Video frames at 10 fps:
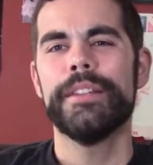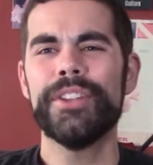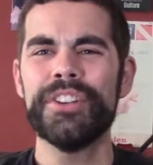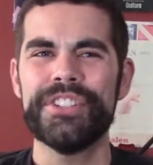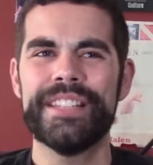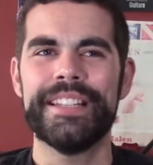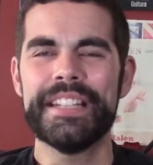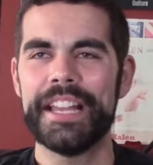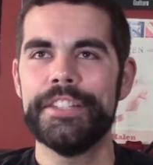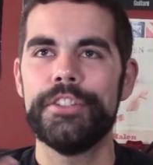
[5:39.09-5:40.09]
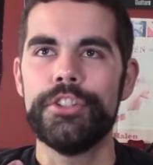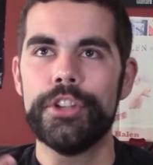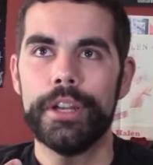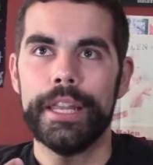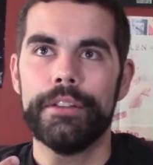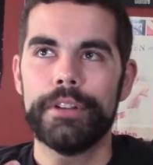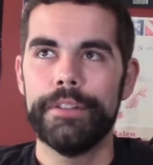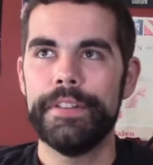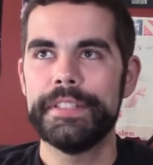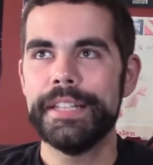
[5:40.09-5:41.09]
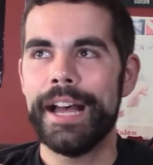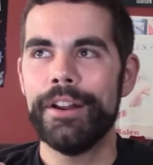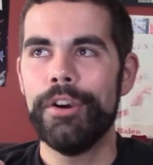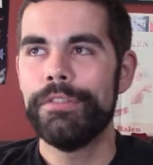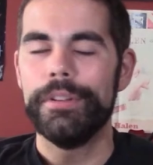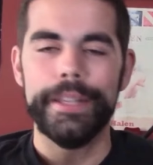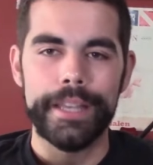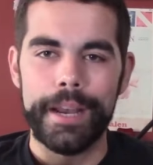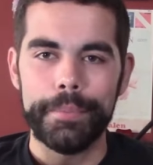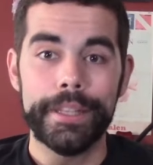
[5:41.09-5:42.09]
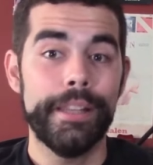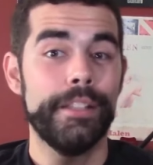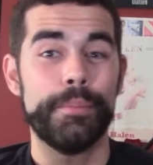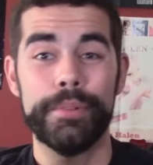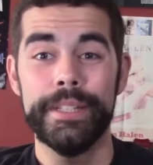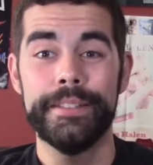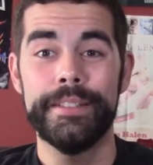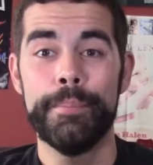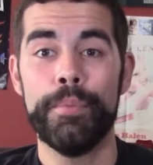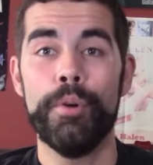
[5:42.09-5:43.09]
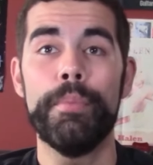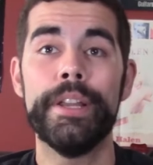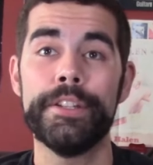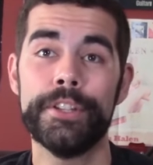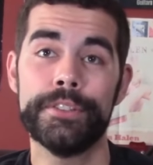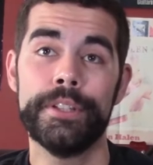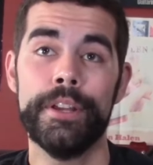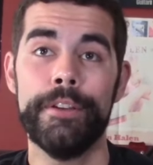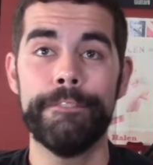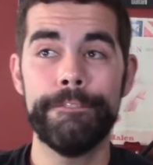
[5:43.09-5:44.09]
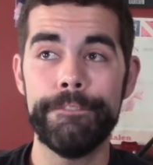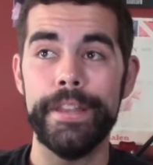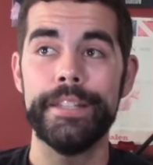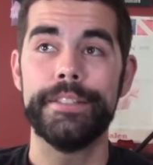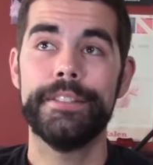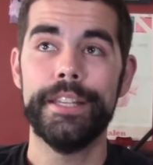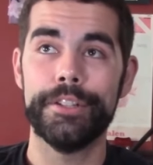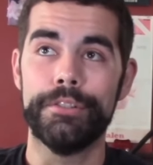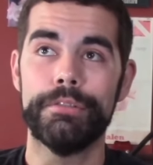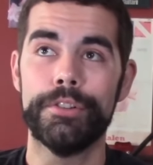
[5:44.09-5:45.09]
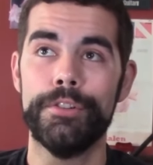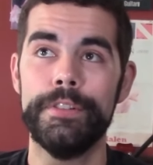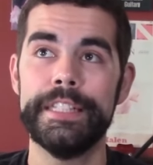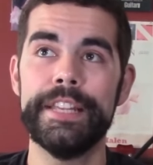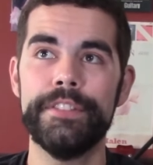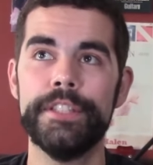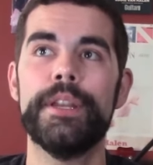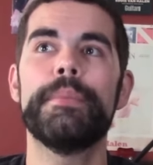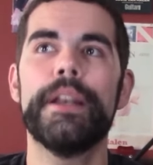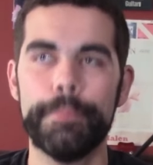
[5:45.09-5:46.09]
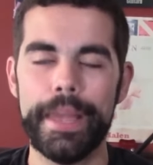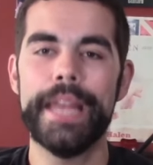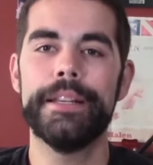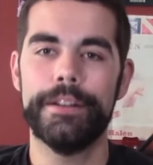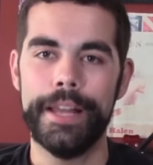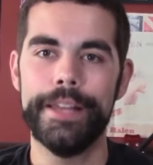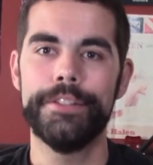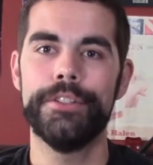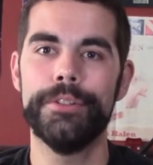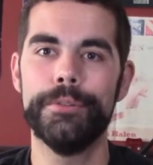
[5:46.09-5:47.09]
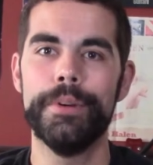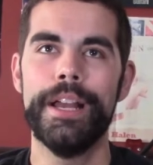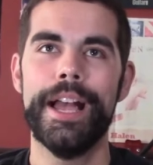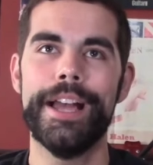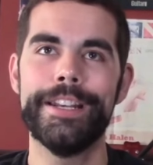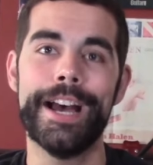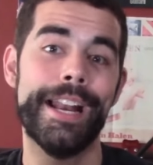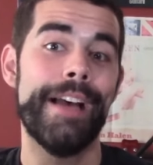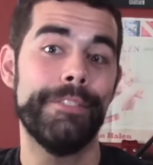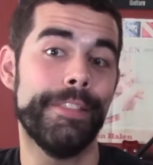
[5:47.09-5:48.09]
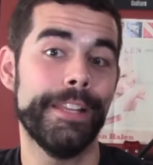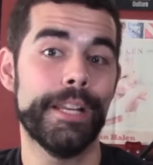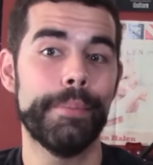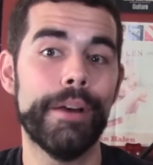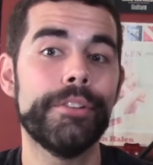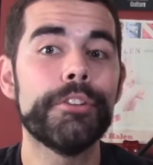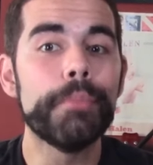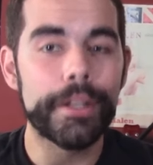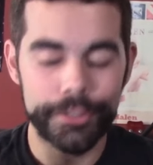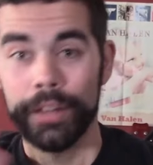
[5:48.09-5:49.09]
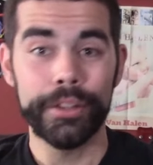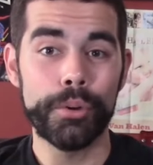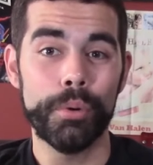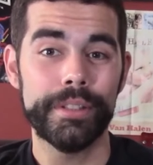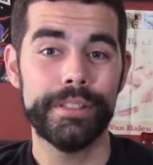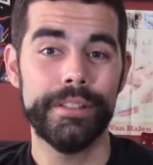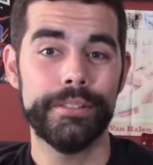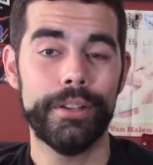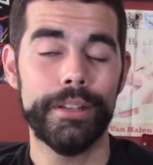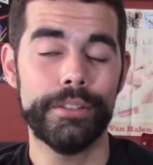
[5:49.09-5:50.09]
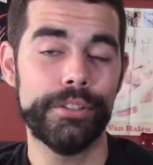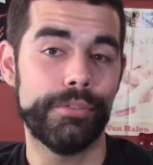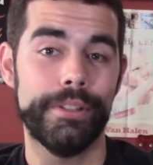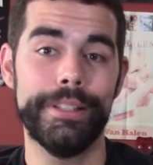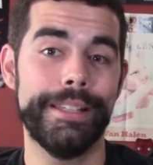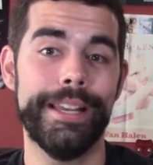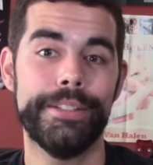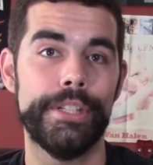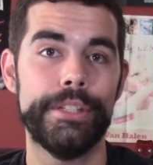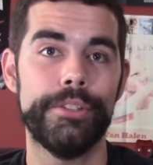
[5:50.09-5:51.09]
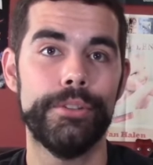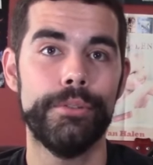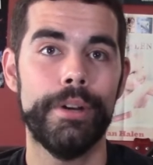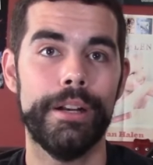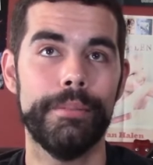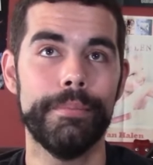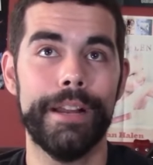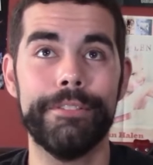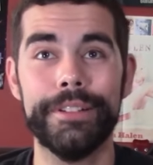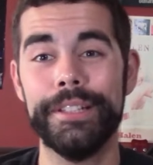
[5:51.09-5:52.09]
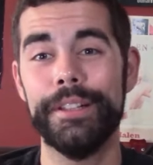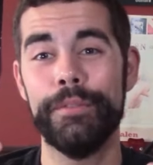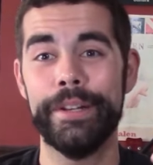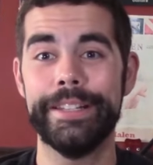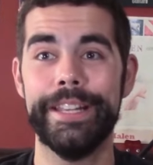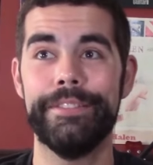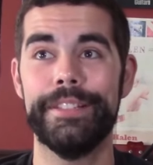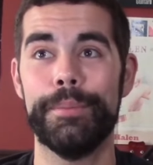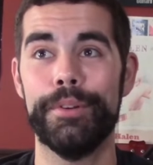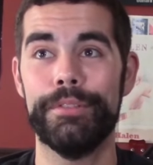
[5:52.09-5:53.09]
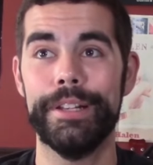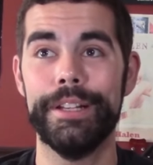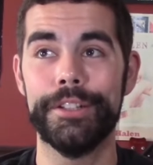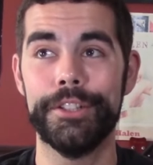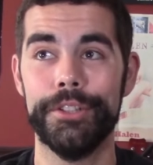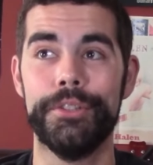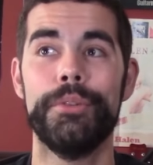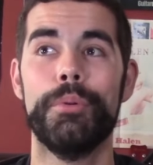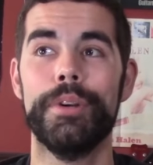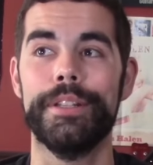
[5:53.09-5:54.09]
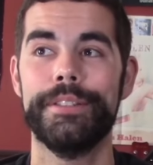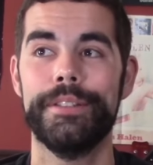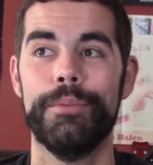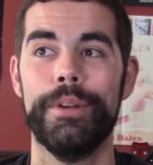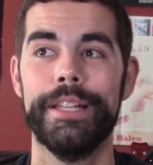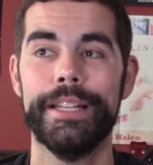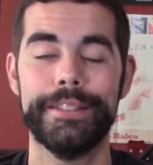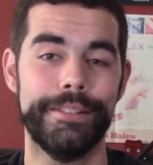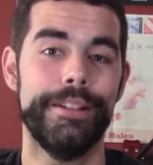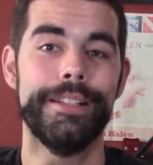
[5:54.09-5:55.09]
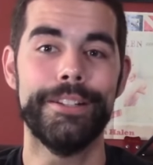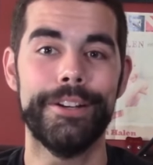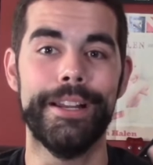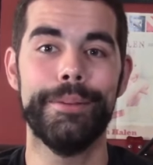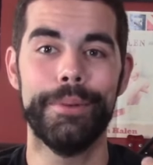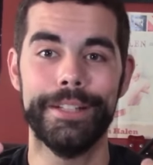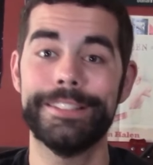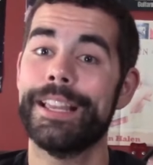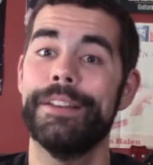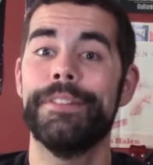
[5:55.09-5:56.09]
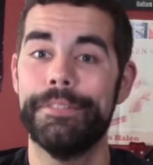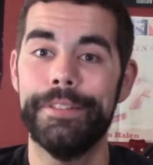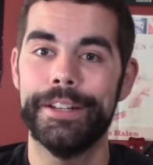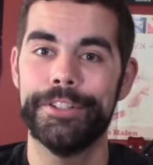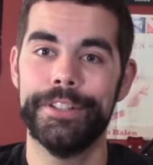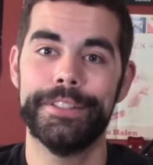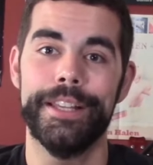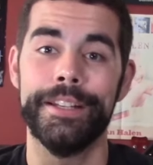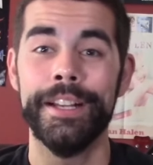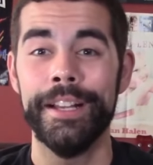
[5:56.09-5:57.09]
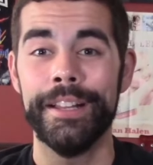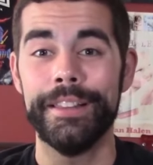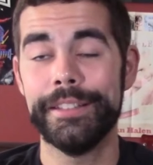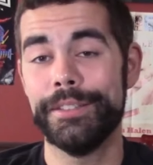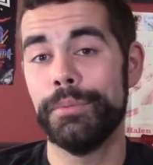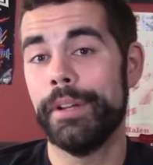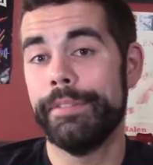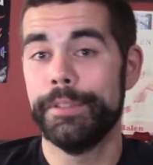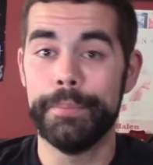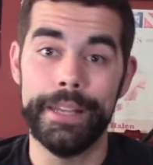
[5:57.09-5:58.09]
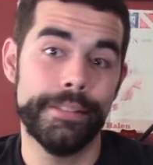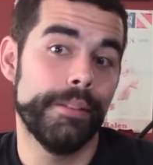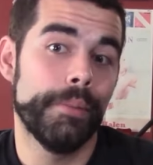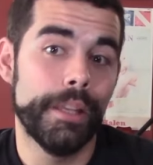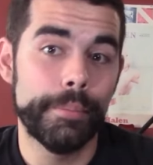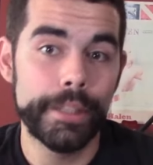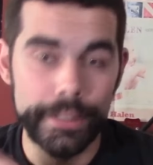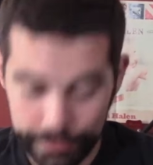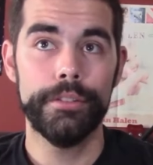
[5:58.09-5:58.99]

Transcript: The song just has a nice chugging riff. It's not overly complicated, it's pretty simple, but it just fits, it grooves, it gives you something to bang your head to and not have to think about too much. The chorus of the song is just really catchy too. I really love when Dave is able to write a good chorus, one that gets stuck in your head, one that's kind of infectious, and this is one of his best in my opinion.